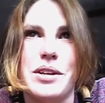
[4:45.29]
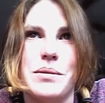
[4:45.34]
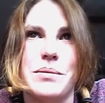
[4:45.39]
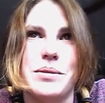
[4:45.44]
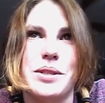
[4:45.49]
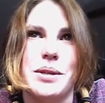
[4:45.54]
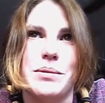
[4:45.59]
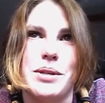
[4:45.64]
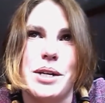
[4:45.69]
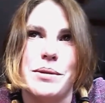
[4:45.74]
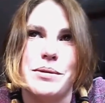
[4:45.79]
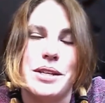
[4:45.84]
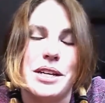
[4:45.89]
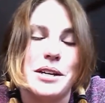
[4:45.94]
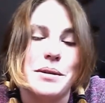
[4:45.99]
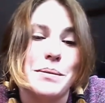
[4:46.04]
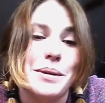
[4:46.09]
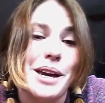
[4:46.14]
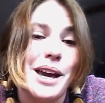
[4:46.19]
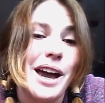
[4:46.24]
Sometimes they can
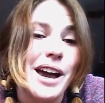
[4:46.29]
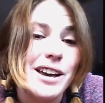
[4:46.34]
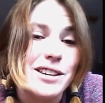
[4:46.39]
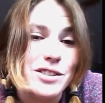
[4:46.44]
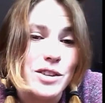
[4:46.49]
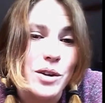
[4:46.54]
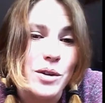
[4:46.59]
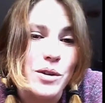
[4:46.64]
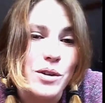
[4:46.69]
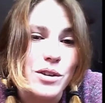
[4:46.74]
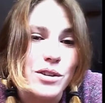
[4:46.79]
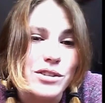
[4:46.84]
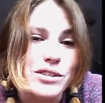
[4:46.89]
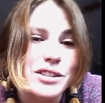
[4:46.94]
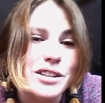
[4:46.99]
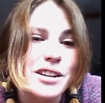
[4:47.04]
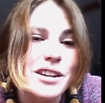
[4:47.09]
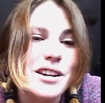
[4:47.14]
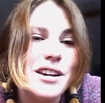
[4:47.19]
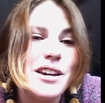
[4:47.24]
be assholes.
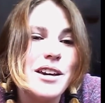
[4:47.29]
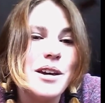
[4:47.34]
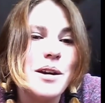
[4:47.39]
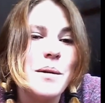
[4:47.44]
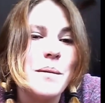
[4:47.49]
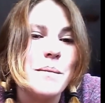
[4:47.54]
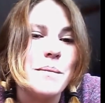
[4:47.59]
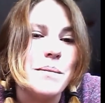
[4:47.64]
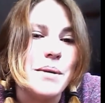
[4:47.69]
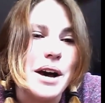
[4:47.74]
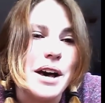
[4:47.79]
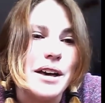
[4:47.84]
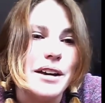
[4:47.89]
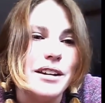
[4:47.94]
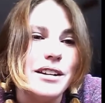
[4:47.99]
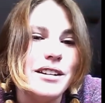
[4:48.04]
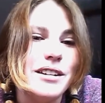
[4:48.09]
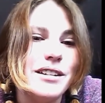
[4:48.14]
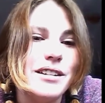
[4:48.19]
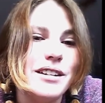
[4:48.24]
But
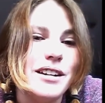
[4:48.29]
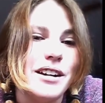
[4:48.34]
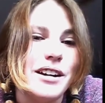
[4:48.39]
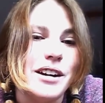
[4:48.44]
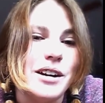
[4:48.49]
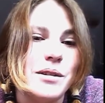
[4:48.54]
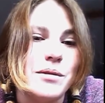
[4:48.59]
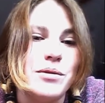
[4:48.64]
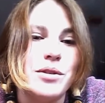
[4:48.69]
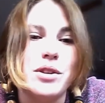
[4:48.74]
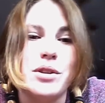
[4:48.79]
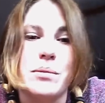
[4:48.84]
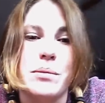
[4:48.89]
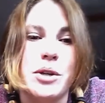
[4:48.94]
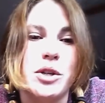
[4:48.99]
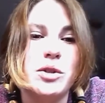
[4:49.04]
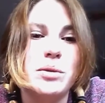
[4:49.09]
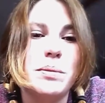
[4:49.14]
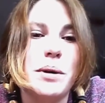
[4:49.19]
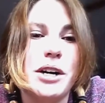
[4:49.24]
for the
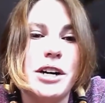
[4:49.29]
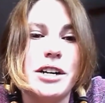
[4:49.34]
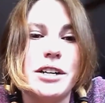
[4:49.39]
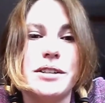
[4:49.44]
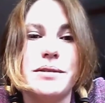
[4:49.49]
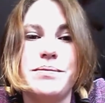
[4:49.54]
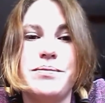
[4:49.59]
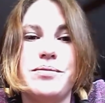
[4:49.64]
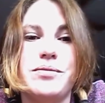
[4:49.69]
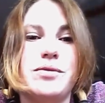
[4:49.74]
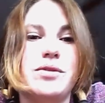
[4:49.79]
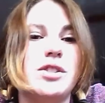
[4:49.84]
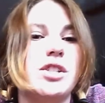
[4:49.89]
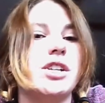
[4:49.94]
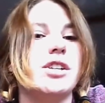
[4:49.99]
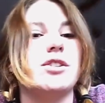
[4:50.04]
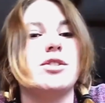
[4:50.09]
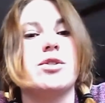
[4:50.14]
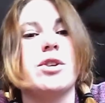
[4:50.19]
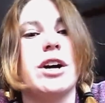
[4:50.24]
most part, just
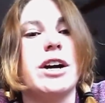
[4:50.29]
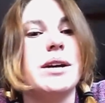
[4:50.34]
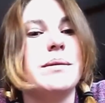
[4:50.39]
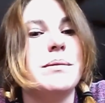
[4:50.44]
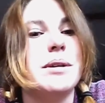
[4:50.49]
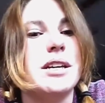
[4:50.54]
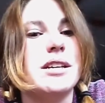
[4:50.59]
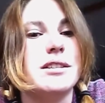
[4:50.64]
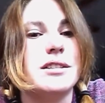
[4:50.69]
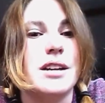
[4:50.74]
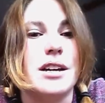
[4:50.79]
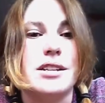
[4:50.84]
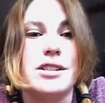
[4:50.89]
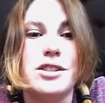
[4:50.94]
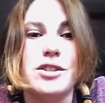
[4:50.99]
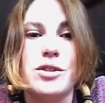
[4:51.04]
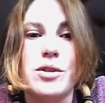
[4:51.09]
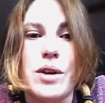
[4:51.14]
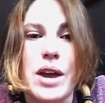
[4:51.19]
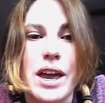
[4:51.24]
try and be as nice as you
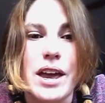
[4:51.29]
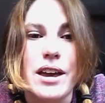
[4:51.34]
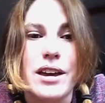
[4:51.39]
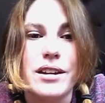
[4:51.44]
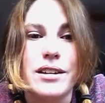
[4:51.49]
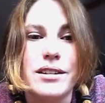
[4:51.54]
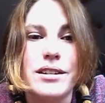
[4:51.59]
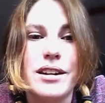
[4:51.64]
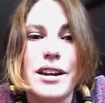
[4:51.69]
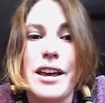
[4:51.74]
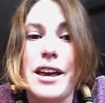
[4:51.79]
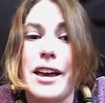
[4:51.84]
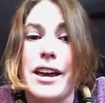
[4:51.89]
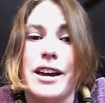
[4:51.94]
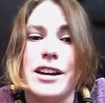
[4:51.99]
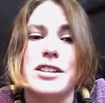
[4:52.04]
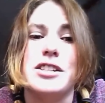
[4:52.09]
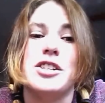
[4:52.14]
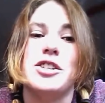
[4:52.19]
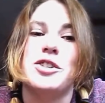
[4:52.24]
can. Act
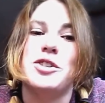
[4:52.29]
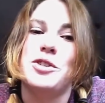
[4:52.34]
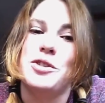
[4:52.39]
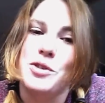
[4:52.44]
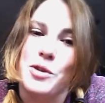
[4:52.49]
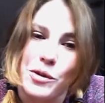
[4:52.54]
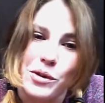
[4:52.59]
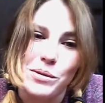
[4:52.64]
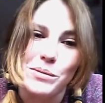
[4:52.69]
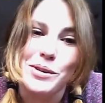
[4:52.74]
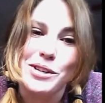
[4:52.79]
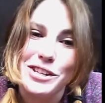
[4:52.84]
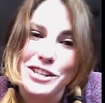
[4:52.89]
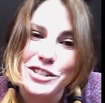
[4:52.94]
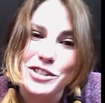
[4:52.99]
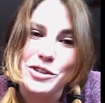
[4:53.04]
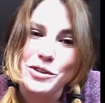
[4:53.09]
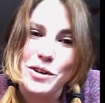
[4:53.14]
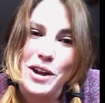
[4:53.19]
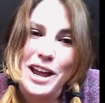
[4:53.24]
as normal as
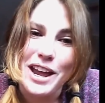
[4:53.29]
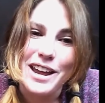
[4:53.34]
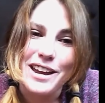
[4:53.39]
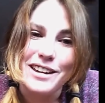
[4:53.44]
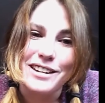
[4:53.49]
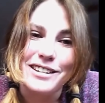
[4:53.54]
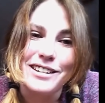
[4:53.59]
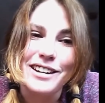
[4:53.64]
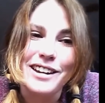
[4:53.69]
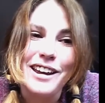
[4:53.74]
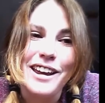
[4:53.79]
you can.